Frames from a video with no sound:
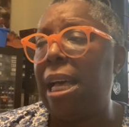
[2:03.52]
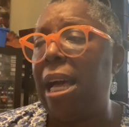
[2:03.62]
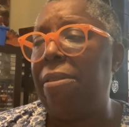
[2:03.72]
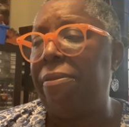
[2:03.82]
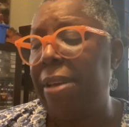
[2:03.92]

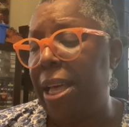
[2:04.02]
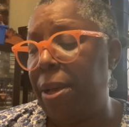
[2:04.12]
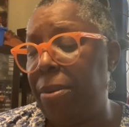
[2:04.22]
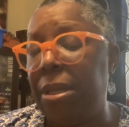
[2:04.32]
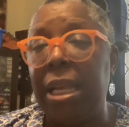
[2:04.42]
I
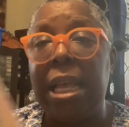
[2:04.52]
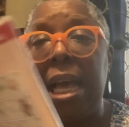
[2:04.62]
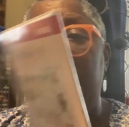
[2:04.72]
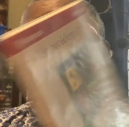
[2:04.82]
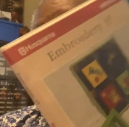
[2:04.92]
found
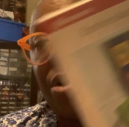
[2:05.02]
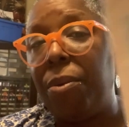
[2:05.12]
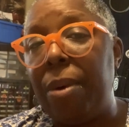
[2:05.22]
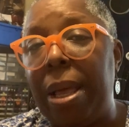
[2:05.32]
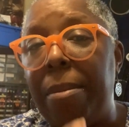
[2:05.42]
out on a
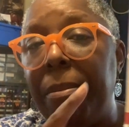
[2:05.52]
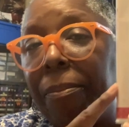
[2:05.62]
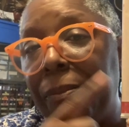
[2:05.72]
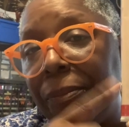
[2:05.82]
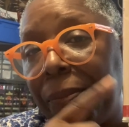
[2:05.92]
whim.
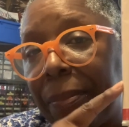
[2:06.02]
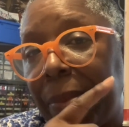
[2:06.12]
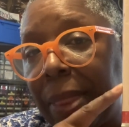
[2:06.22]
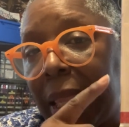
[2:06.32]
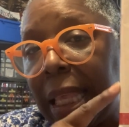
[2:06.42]

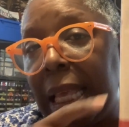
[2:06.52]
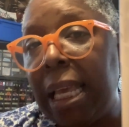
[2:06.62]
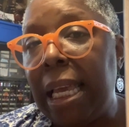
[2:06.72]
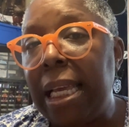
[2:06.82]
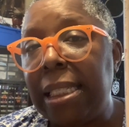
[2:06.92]

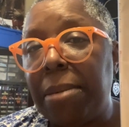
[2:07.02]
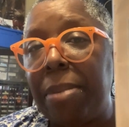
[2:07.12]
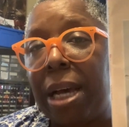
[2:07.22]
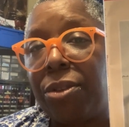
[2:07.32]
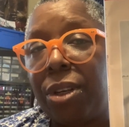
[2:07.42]
It's a
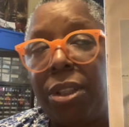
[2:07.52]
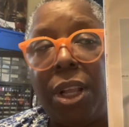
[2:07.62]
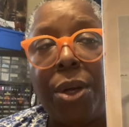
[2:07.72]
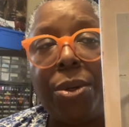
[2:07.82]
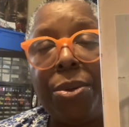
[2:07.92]
Patrick
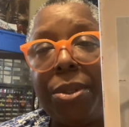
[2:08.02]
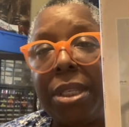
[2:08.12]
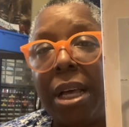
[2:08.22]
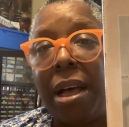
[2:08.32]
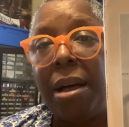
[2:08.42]
Lowe's
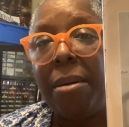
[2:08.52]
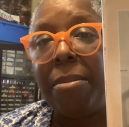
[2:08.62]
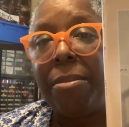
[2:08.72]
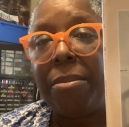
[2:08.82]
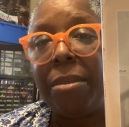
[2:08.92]

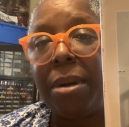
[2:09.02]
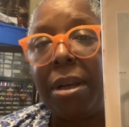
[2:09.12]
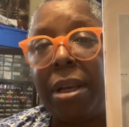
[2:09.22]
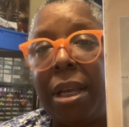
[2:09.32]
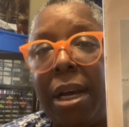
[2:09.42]

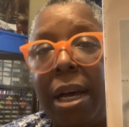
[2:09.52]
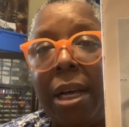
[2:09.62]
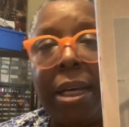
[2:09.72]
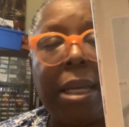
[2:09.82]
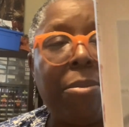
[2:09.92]

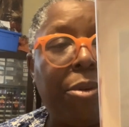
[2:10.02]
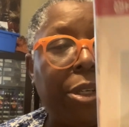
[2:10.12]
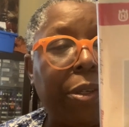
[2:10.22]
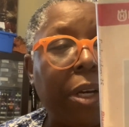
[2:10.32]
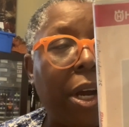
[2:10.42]

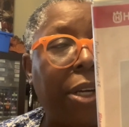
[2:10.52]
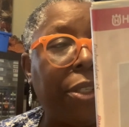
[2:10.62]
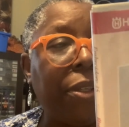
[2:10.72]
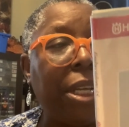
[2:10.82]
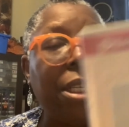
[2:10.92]
embroidery
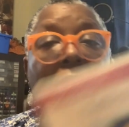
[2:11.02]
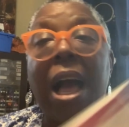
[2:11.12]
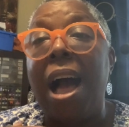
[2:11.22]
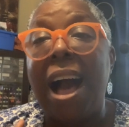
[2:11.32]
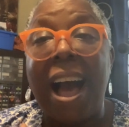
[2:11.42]
cartridge.
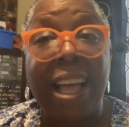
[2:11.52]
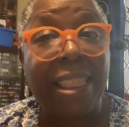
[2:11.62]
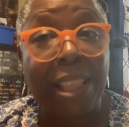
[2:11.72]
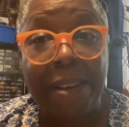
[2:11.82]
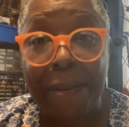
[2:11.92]
I
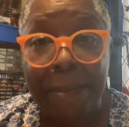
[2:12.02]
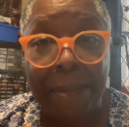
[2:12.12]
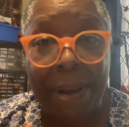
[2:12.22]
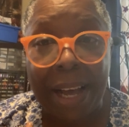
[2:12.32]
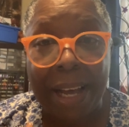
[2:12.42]
love
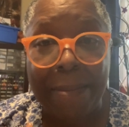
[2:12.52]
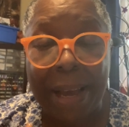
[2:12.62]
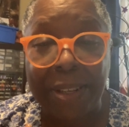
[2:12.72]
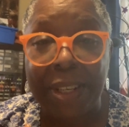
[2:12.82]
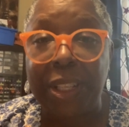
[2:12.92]

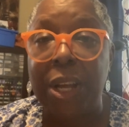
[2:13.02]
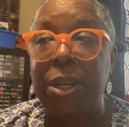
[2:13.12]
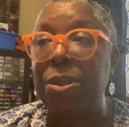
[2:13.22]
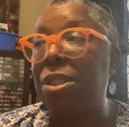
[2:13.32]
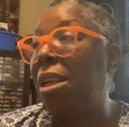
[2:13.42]
Patrick
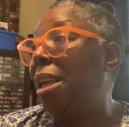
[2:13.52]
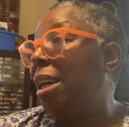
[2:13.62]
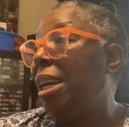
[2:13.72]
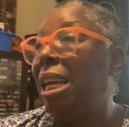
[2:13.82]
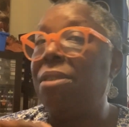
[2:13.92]
Lowe's.
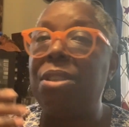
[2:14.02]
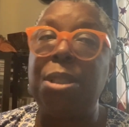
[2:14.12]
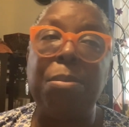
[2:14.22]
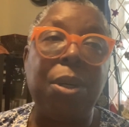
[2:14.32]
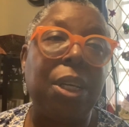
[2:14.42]
I have
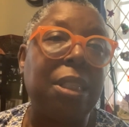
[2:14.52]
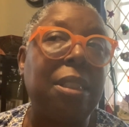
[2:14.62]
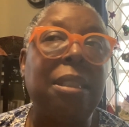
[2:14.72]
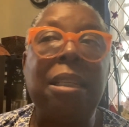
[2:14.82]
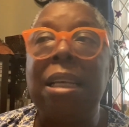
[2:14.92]
his
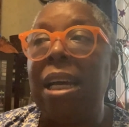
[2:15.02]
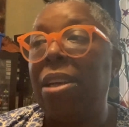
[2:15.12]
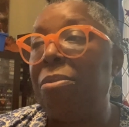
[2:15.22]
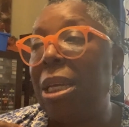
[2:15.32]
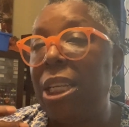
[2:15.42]
books.
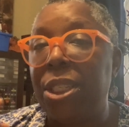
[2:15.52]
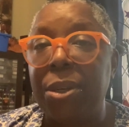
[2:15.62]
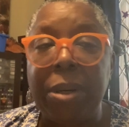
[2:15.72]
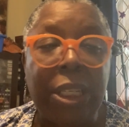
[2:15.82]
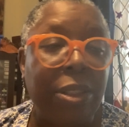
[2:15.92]
I've made his
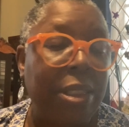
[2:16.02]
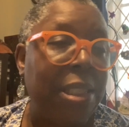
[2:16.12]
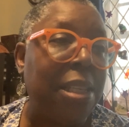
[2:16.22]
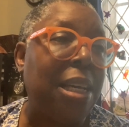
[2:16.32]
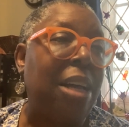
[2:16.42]

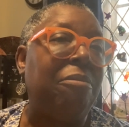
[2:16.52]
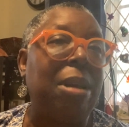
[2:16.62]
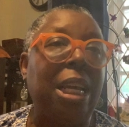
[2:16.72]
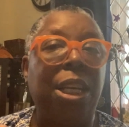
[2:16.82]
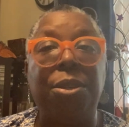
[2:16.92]
quilts. I
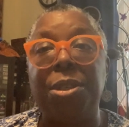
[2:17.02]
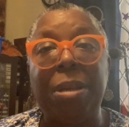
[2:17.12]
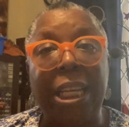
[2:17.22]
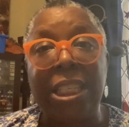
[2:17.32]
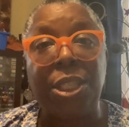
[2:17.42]
used to
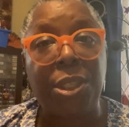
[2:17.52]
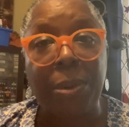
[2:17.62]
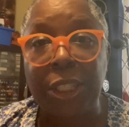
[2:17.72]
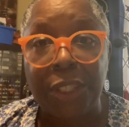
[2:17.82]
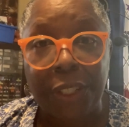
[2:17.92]
make his
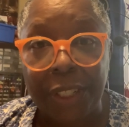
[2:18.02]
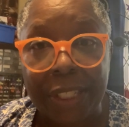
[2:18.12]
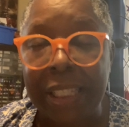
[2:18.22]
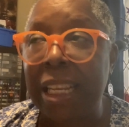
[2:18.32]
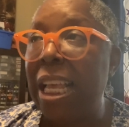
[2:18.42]

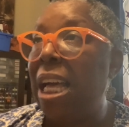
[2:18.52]
sweatshirts.